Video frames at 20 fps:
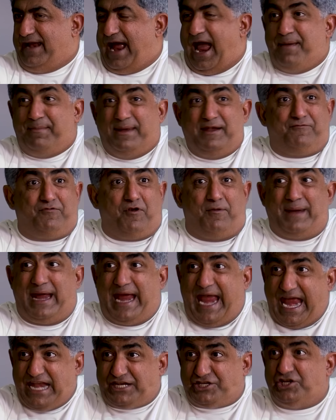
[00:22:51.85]
I mean, from
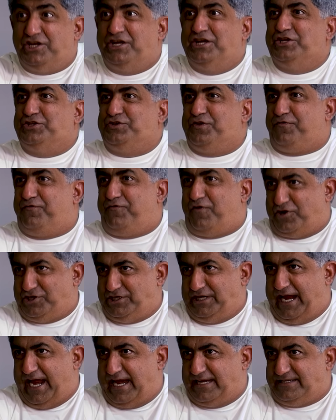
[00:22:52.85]
8 to
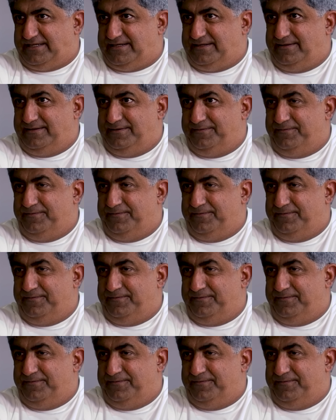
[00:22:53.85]
48.